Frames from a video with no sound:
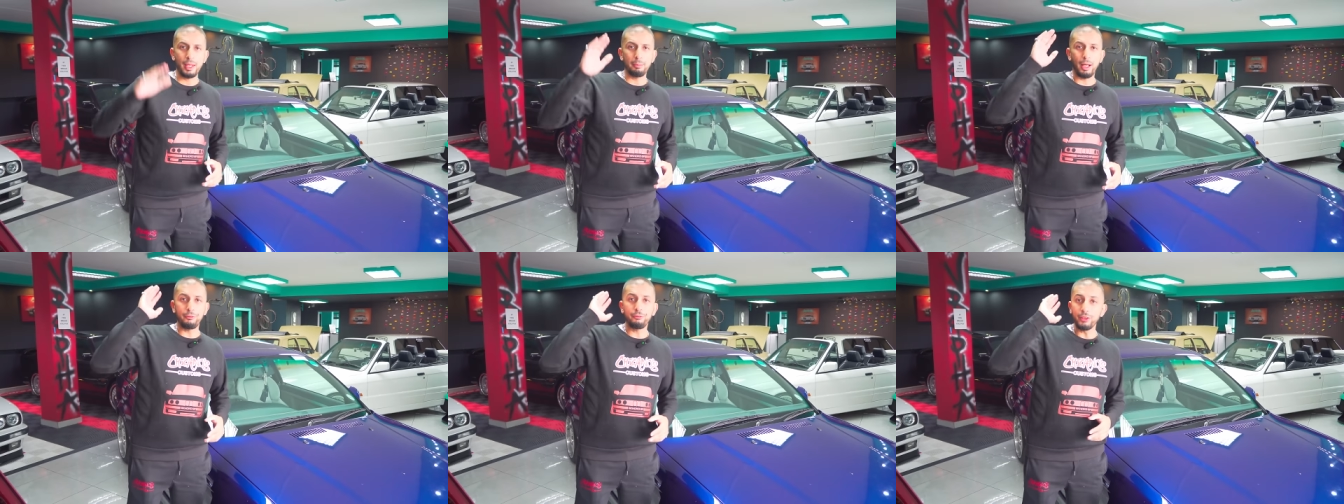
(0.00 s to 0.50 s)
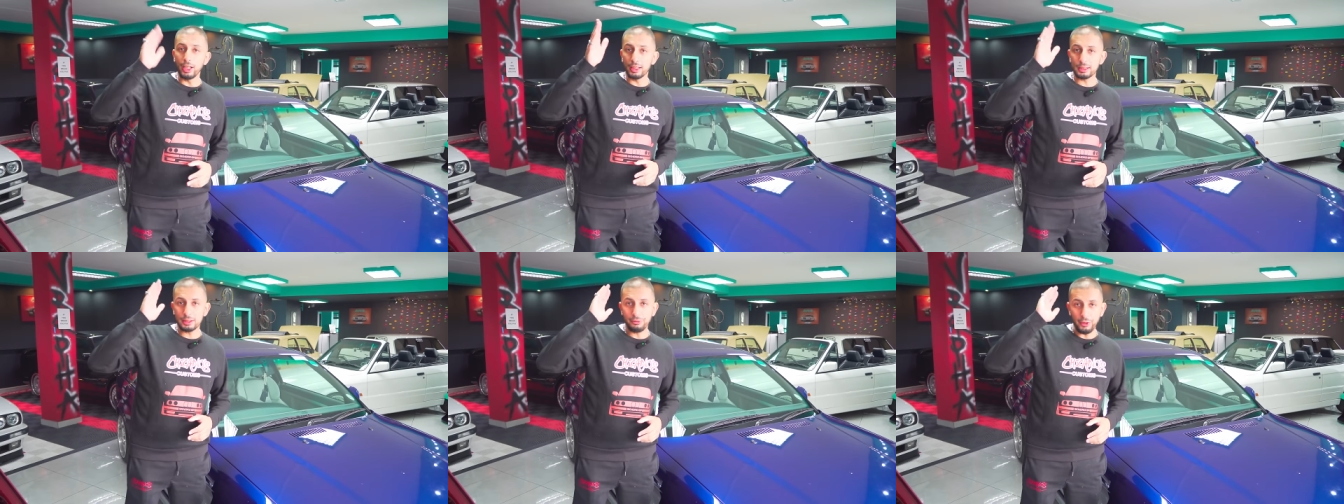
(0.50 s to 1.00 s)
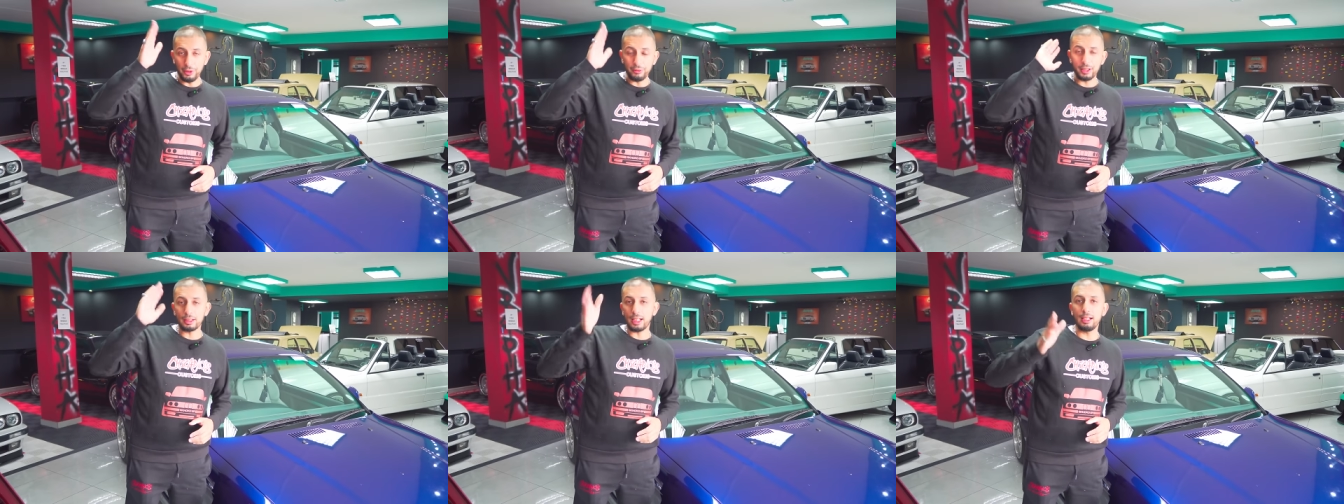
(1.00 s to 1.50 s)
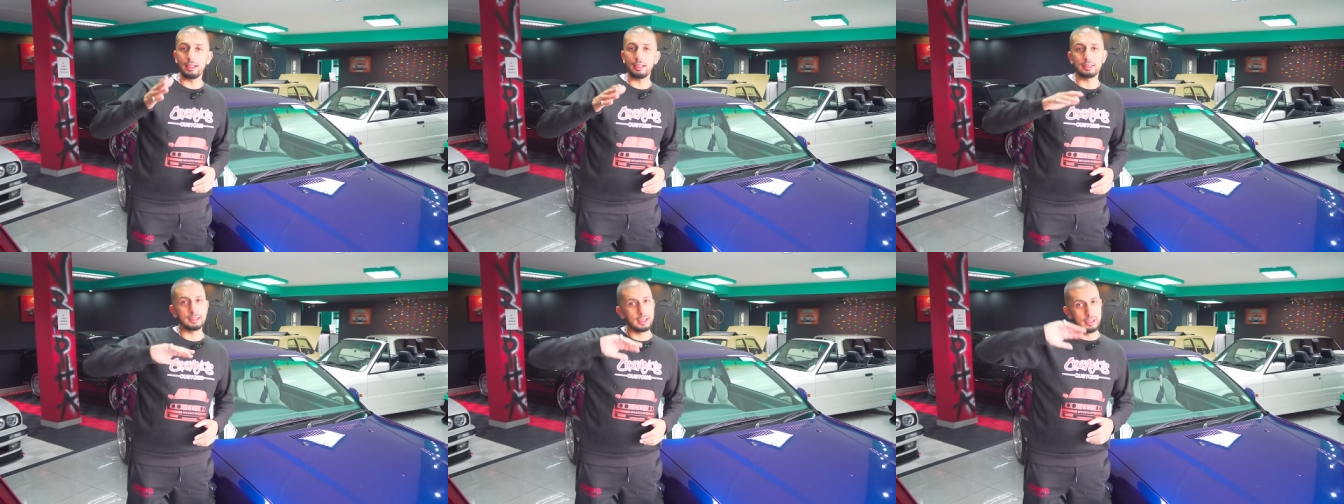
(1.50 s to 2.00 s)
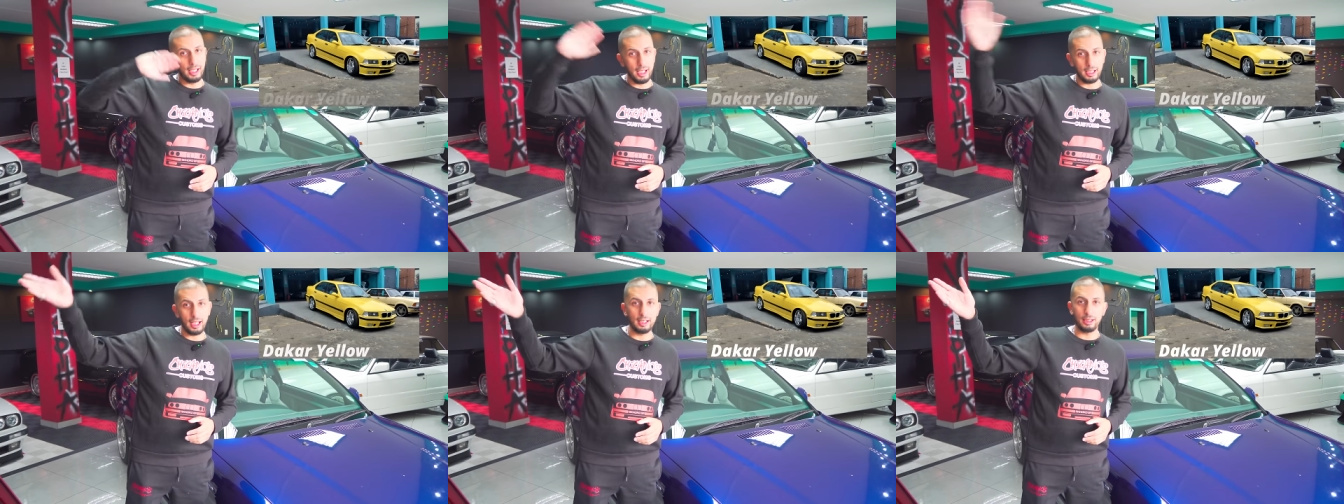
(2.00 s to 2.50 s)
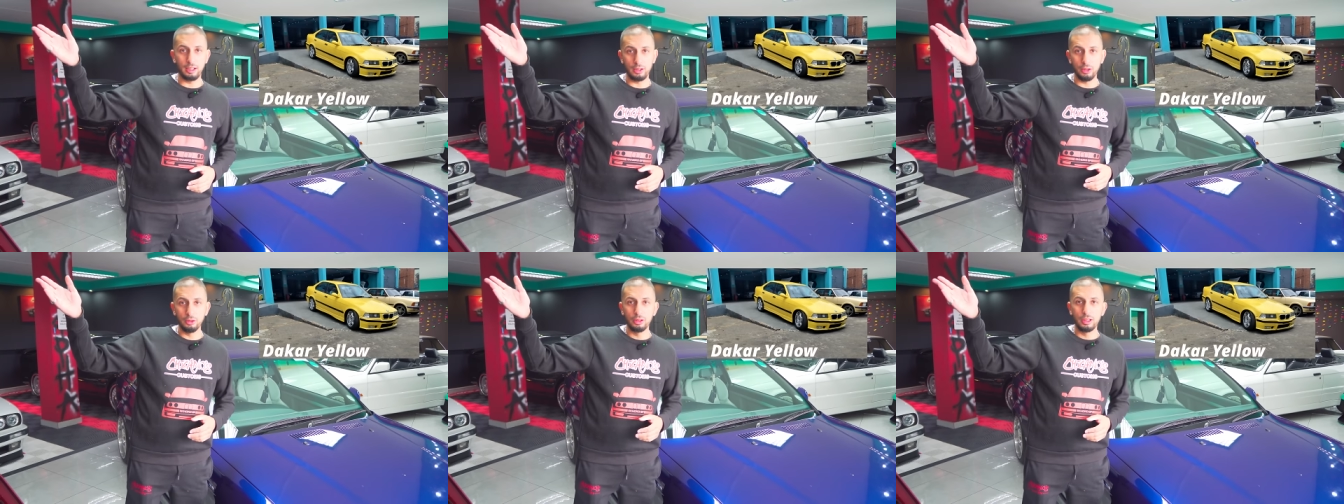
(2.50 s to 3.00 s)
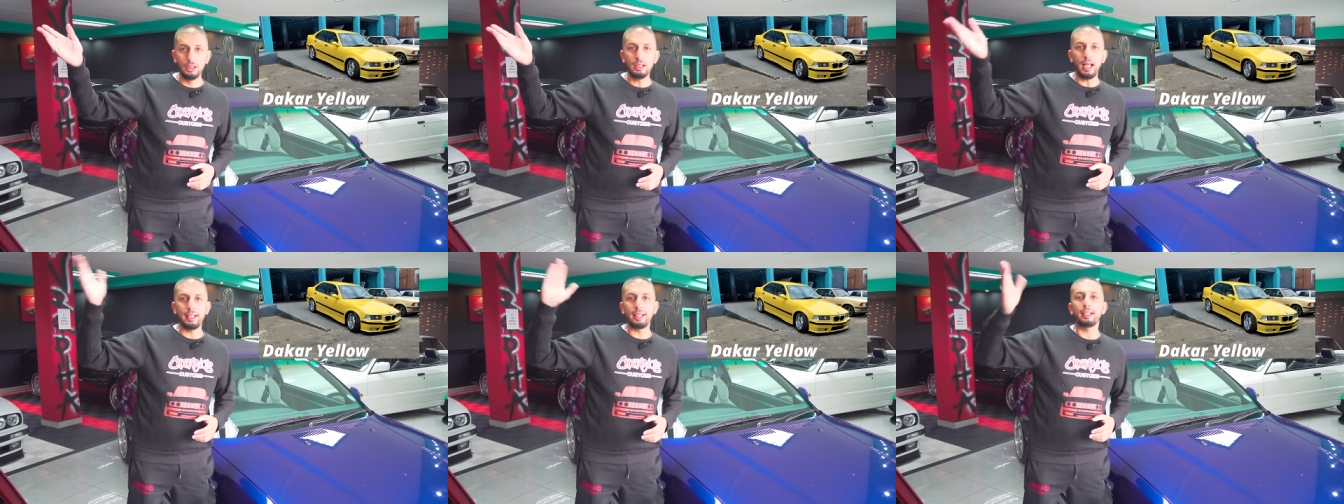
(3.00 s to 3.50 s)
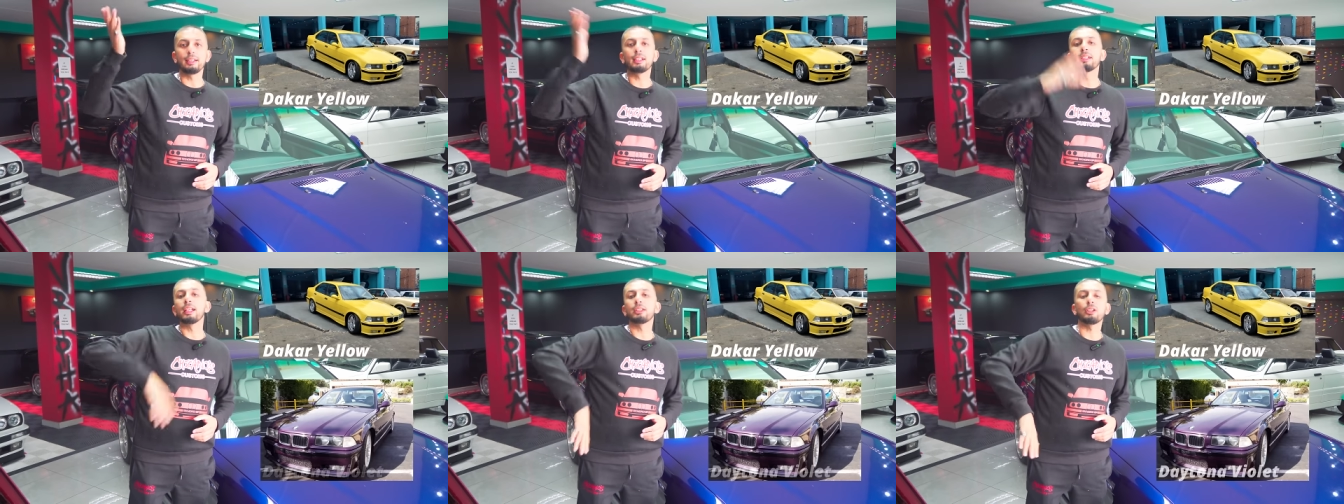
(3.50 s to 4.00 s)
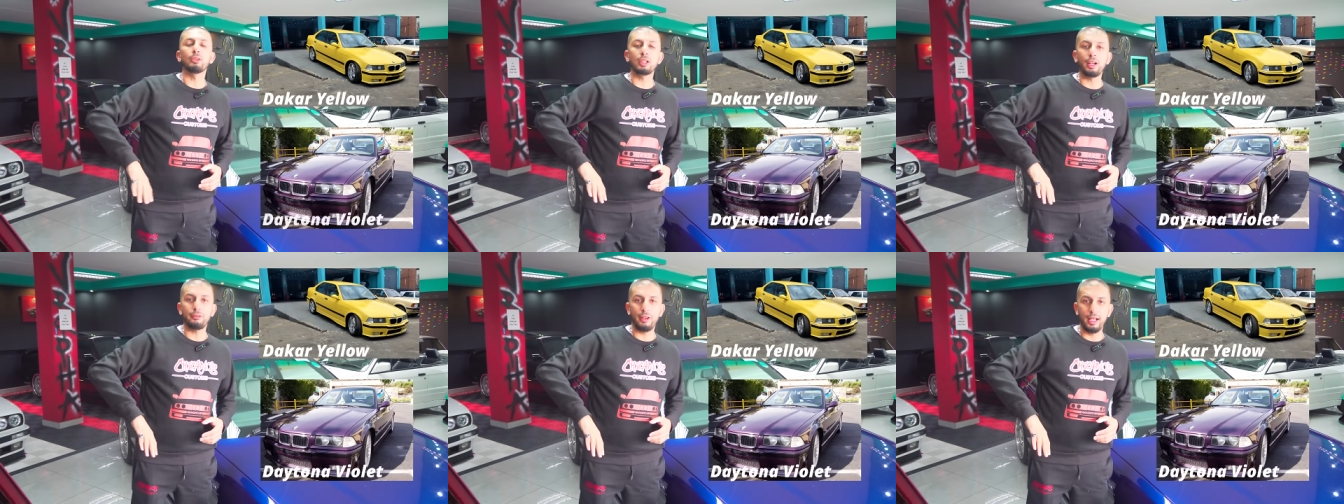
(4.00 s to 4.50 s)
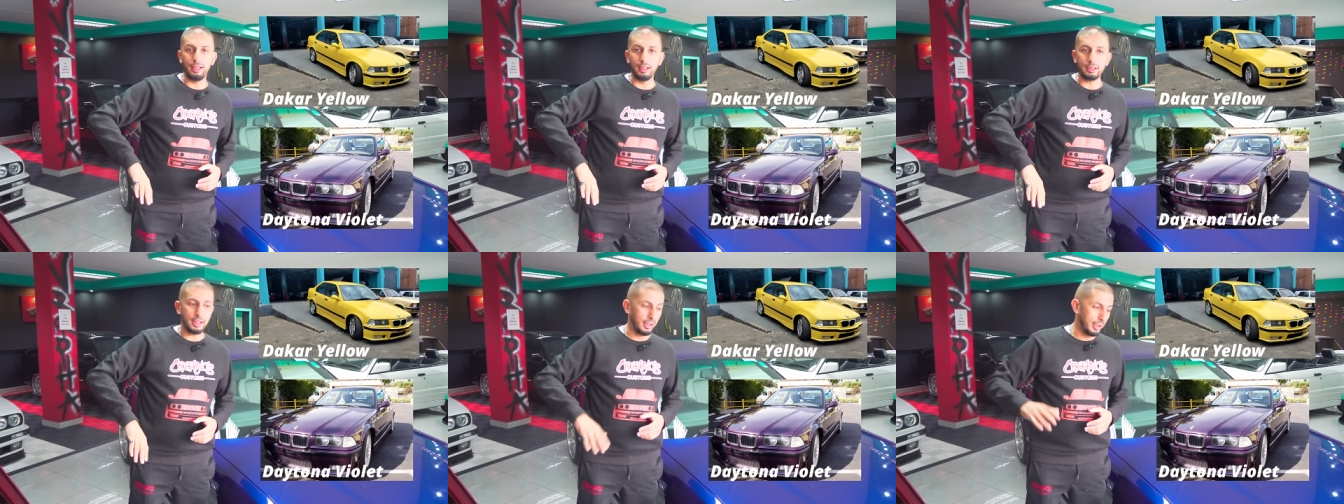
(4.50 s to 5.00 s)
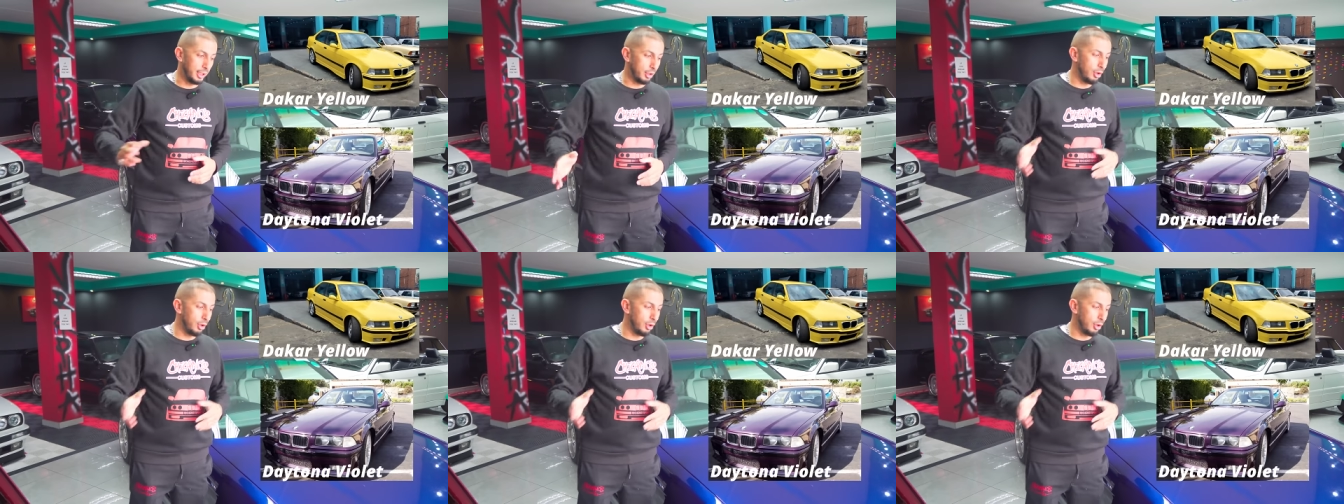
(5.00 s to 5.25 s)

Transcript: My first favorite color is the Dakar Yellow, and then the Daytona Violet, and then